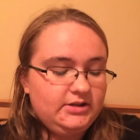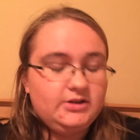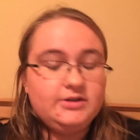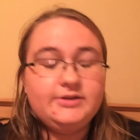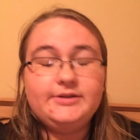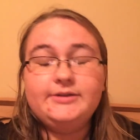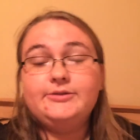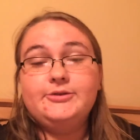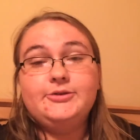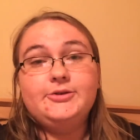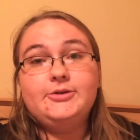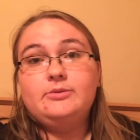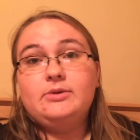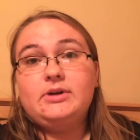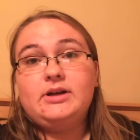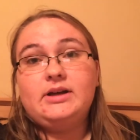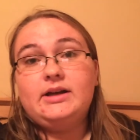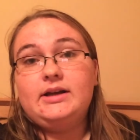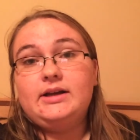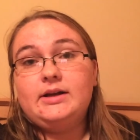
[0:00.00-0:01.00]
you never know
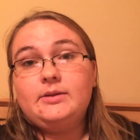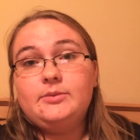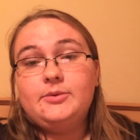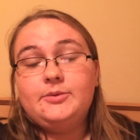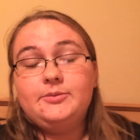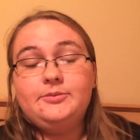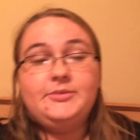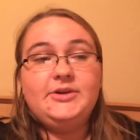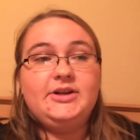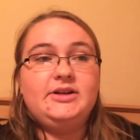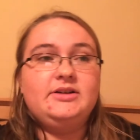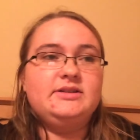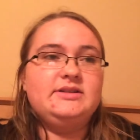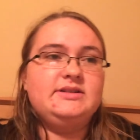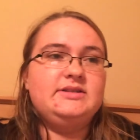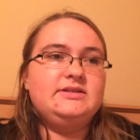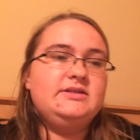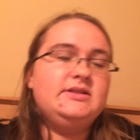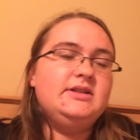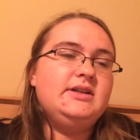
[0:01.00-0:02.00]
what could happen
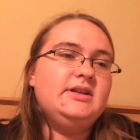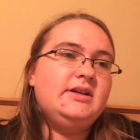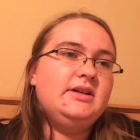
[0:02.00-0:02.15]
because